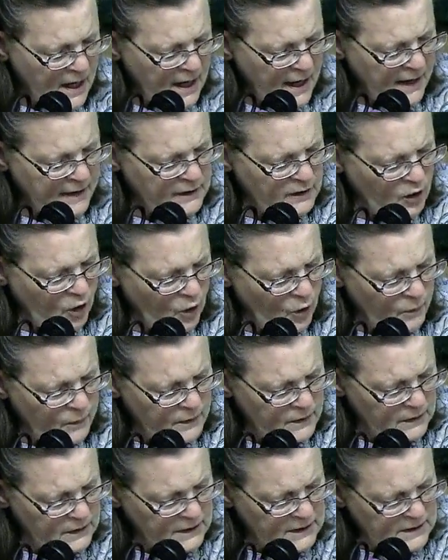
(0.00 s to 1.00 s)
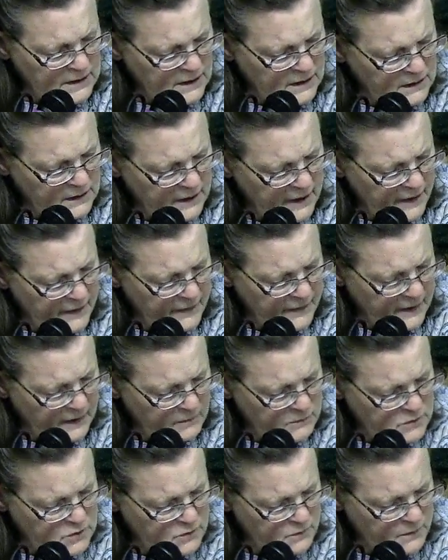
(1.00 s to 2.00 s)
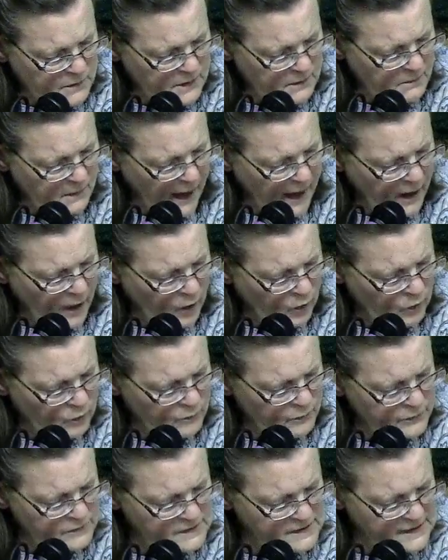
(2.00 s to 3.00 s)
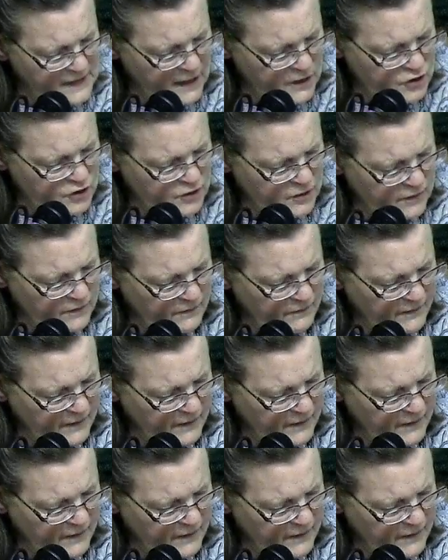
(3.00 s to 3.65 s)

and openly declare them to be my own possession,